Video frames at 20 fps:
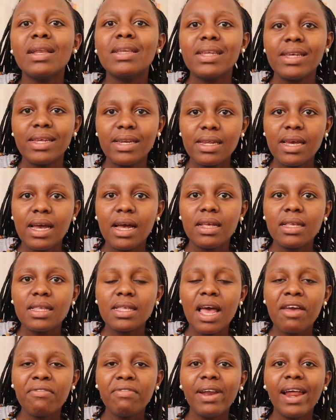
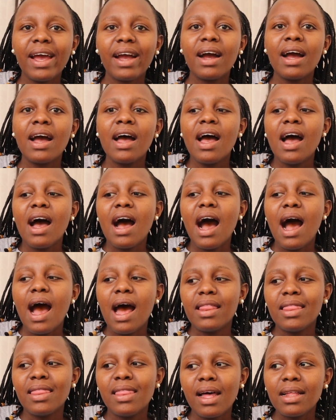tedious. I feel like
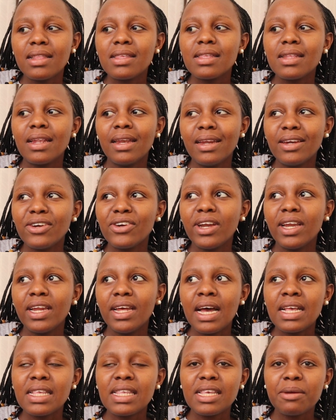that's
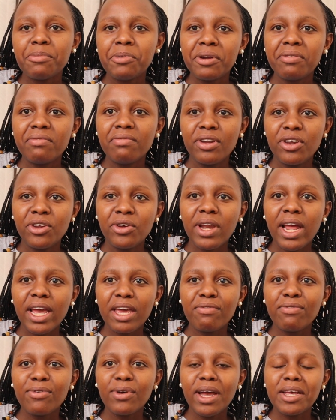literally a separate video like
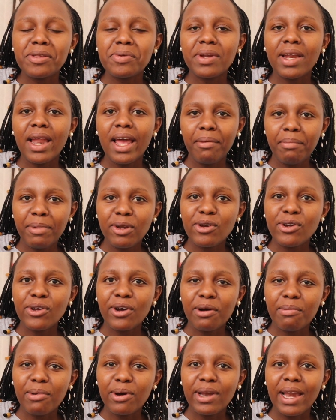if you guys would like me to
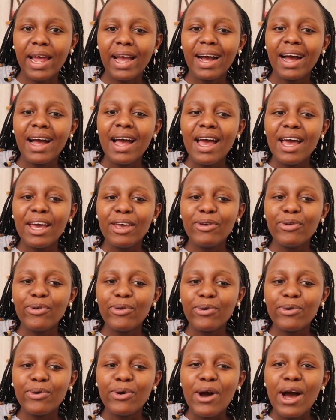talk about like you
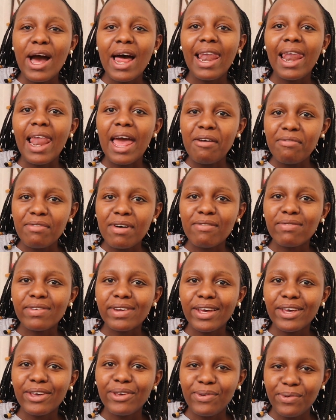know life
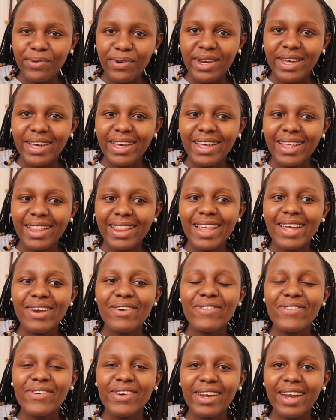after uni the
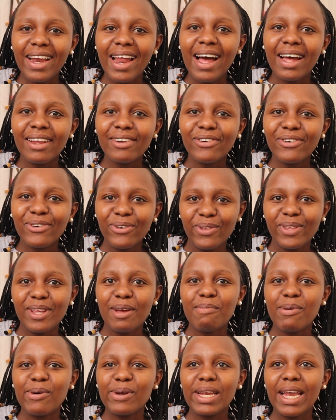real hard truths
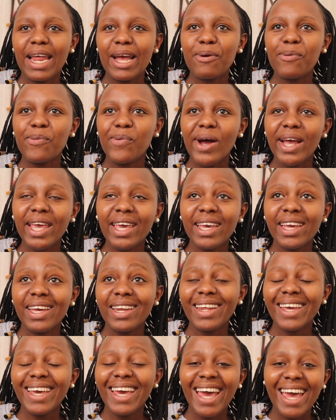about like working
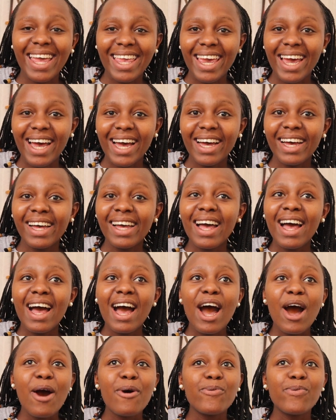in
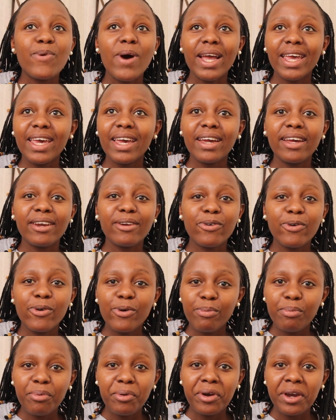kenya working in
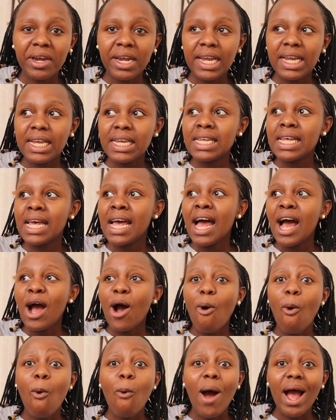corporate
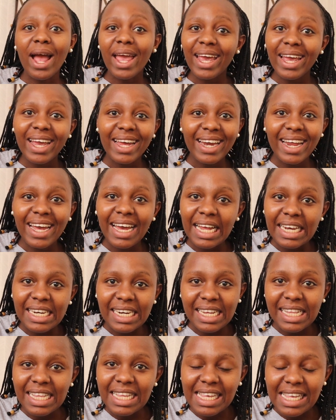working in
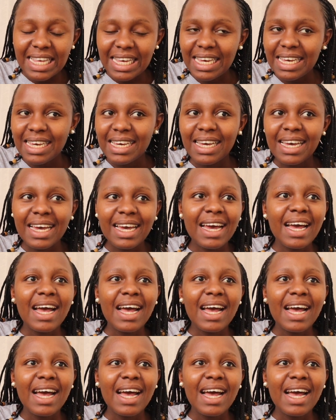agency